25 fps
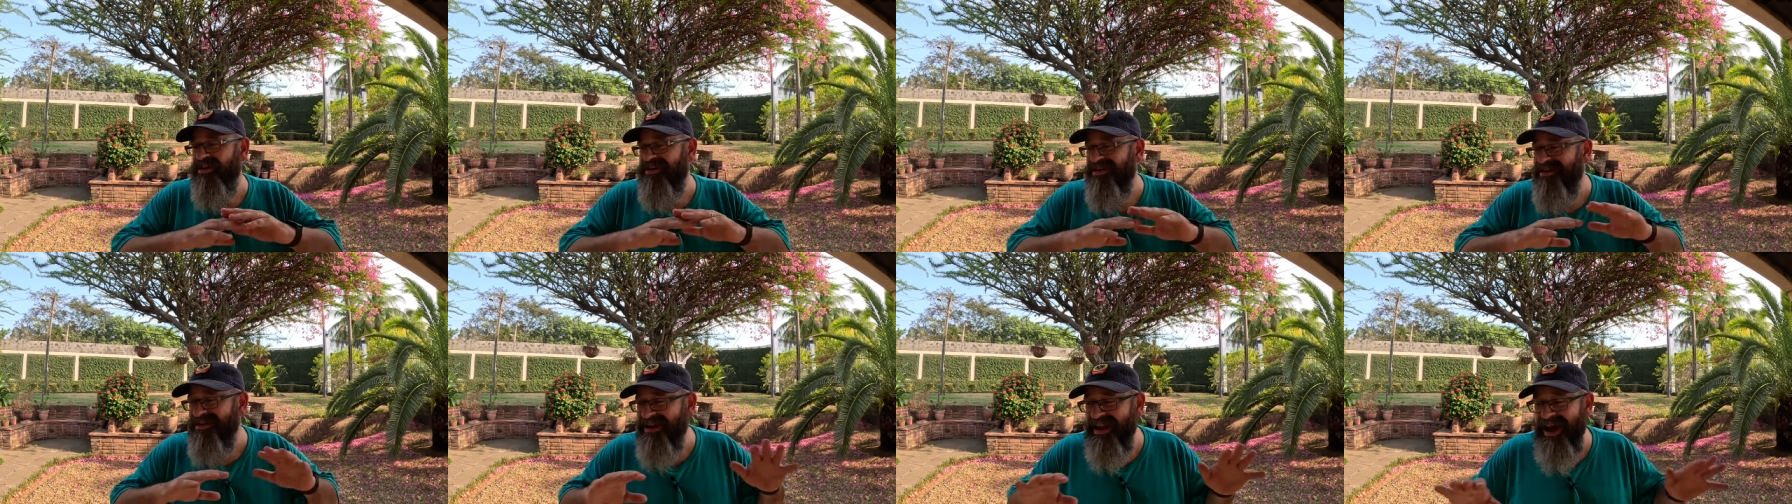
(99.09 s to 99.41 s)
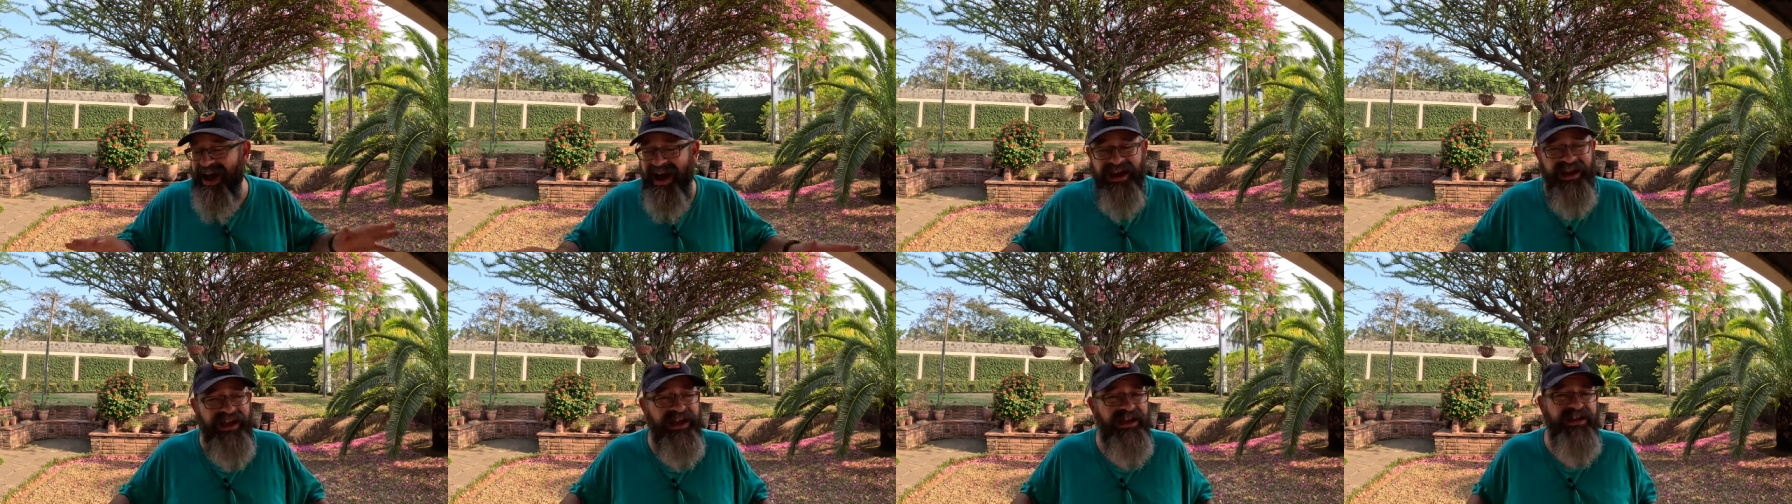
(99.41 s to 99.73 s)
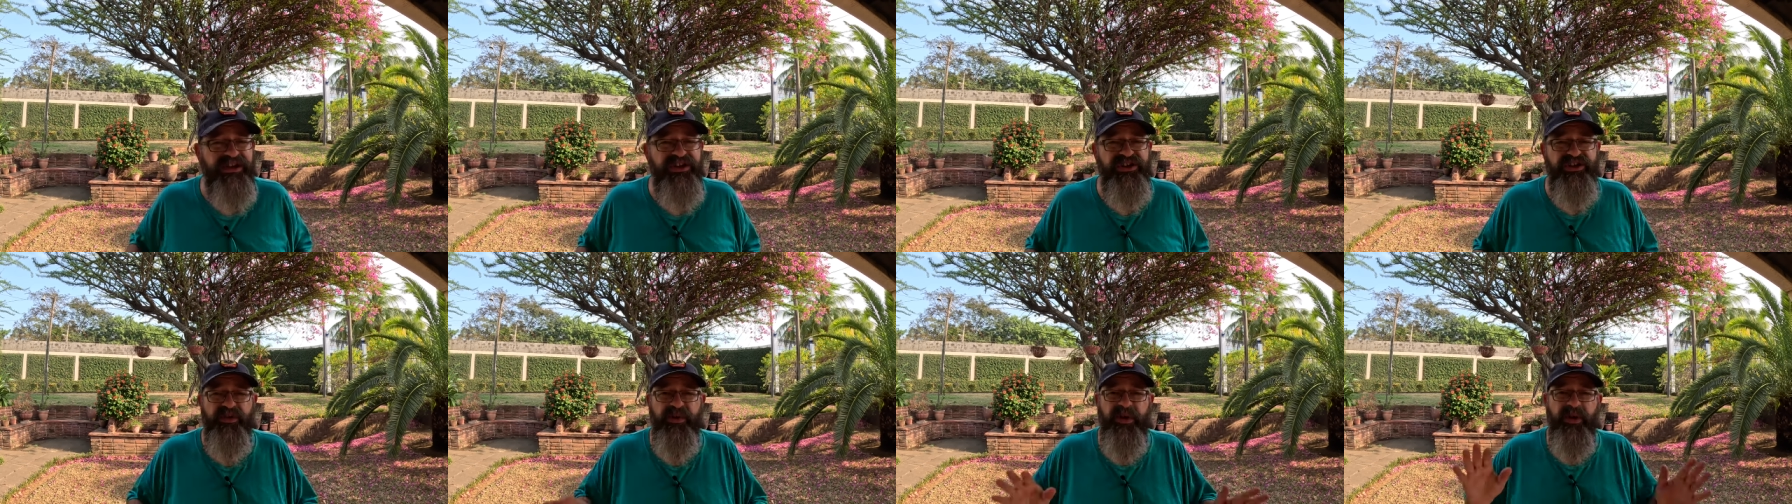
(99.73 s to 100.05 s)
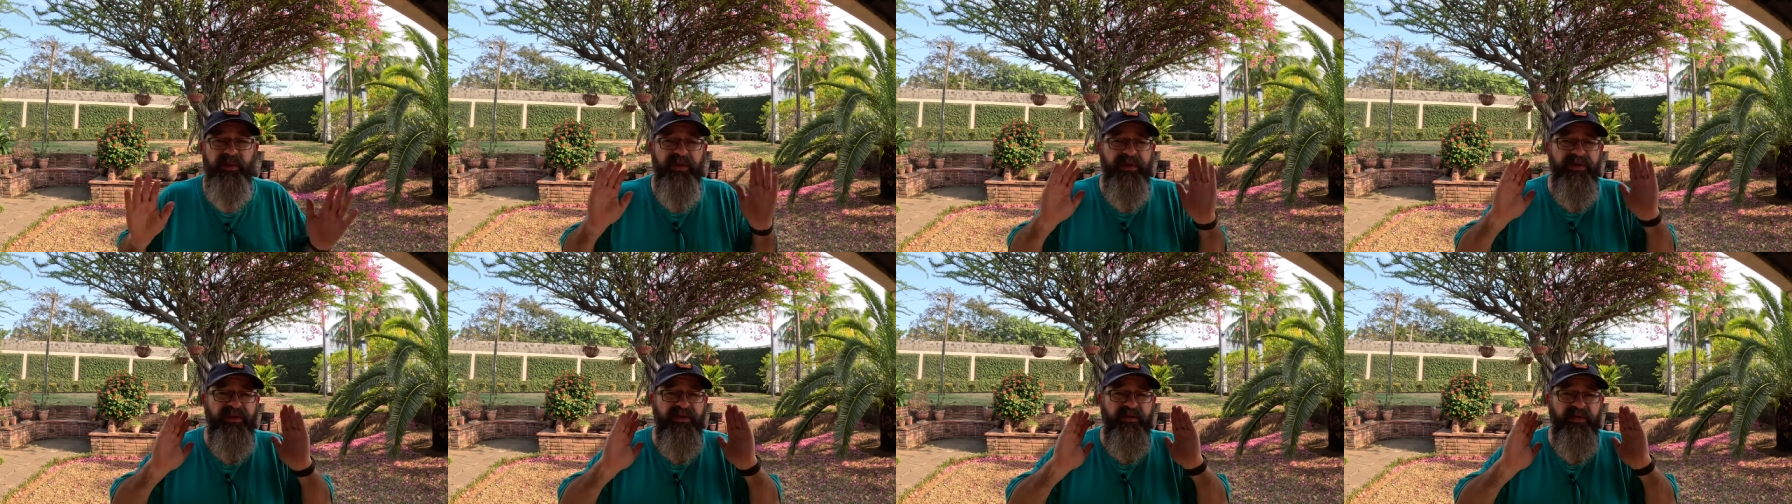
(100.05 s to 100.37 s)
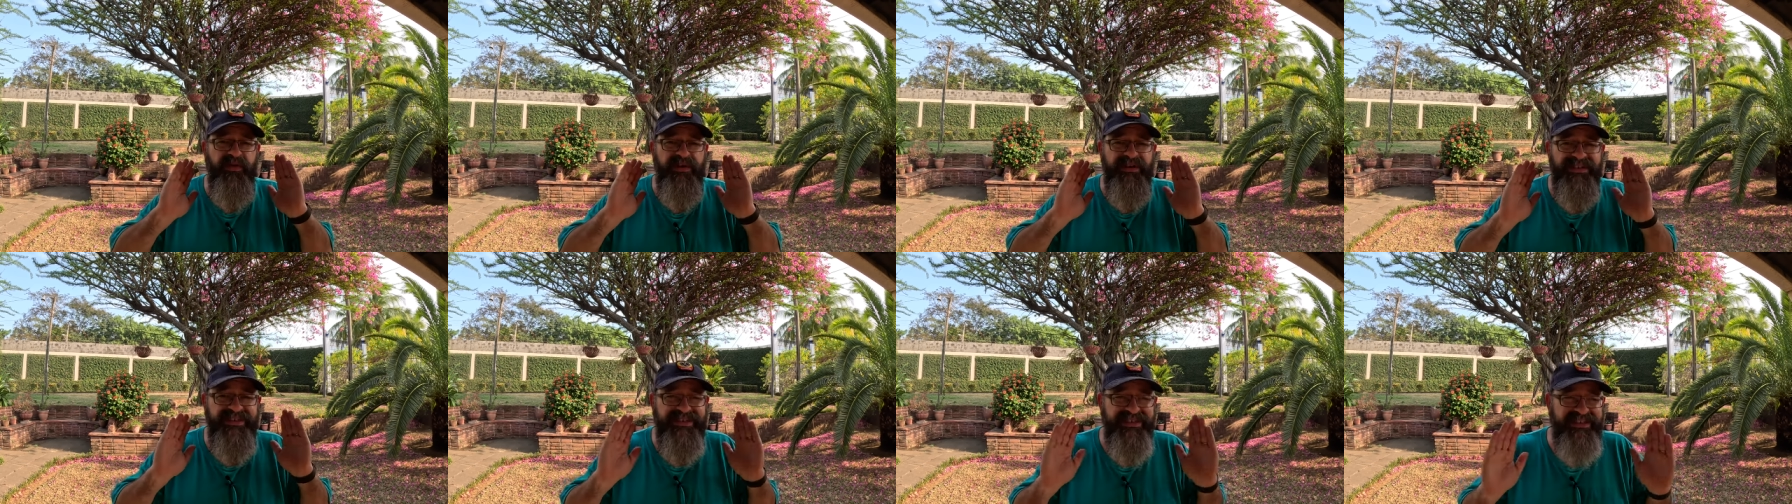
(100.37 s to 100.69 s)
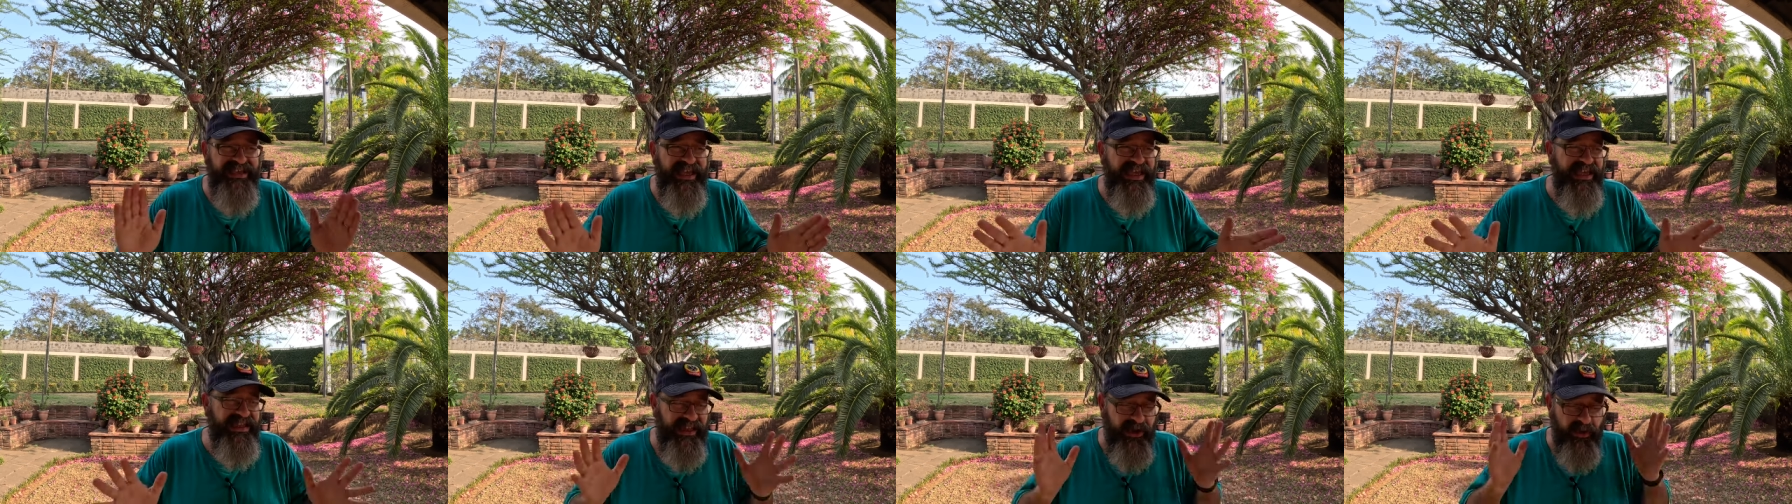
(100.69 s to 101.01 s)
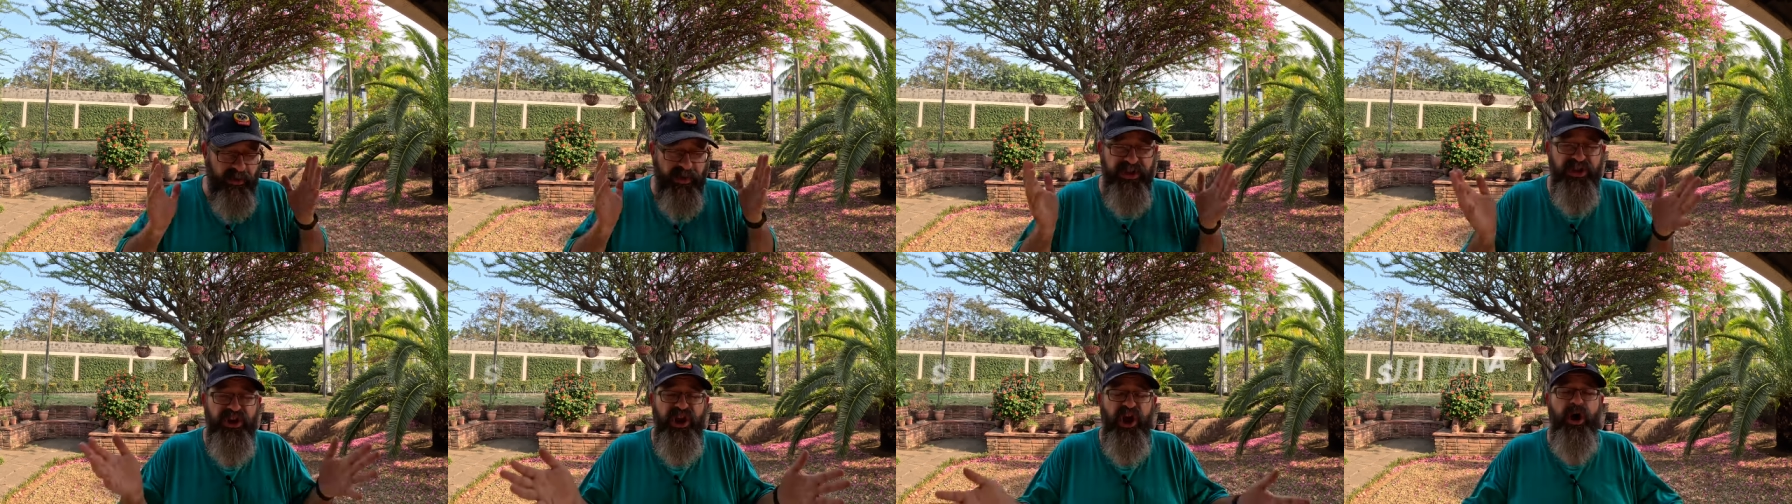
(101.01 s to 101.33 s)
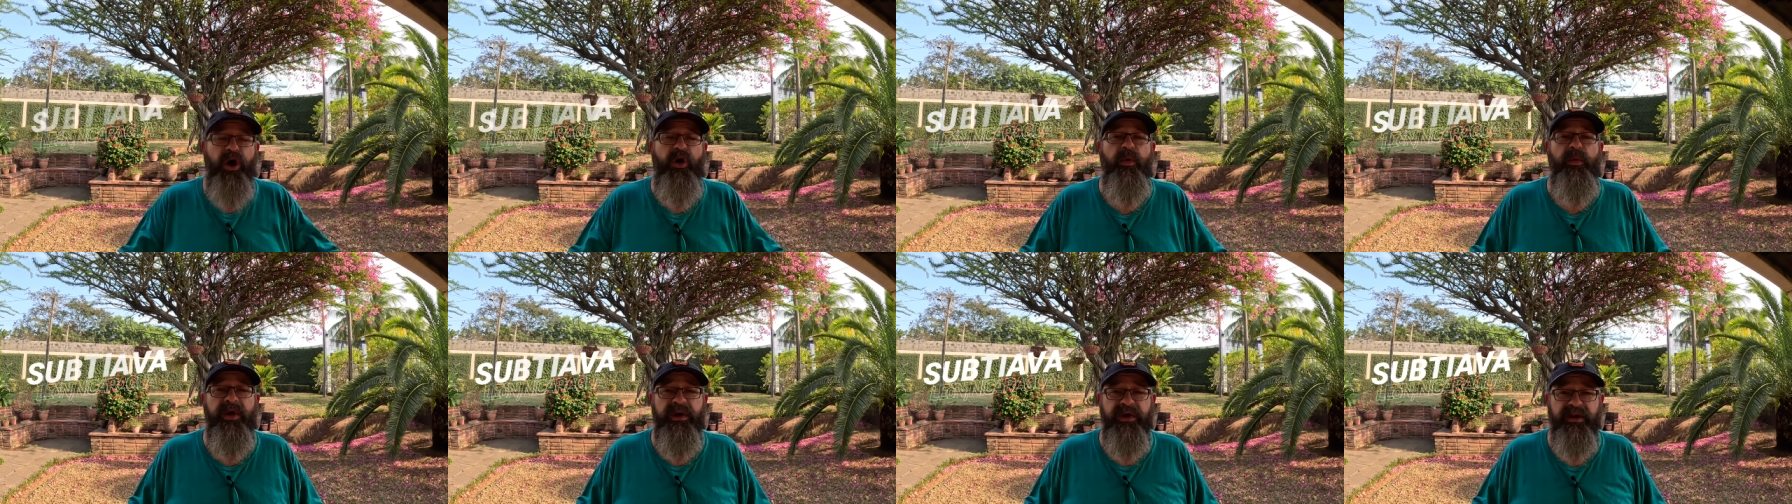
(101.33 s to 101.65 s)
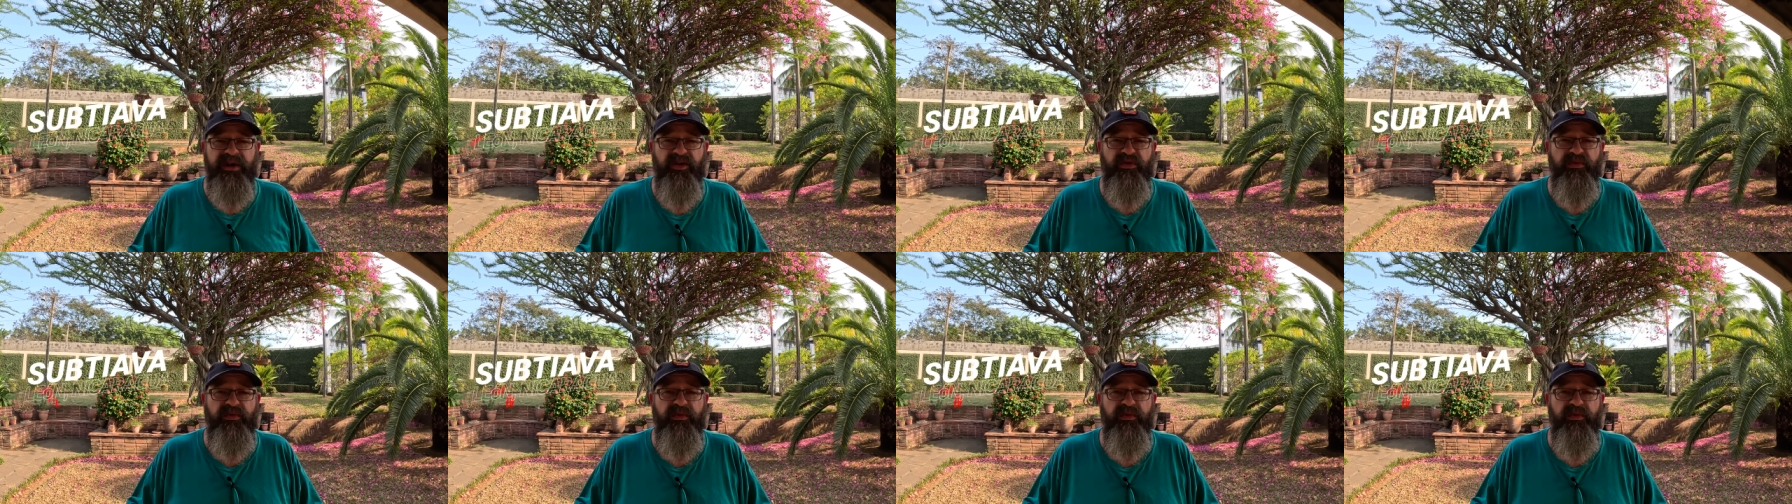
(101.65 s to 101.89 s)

not gonna do it we don't even want to see it like we know what a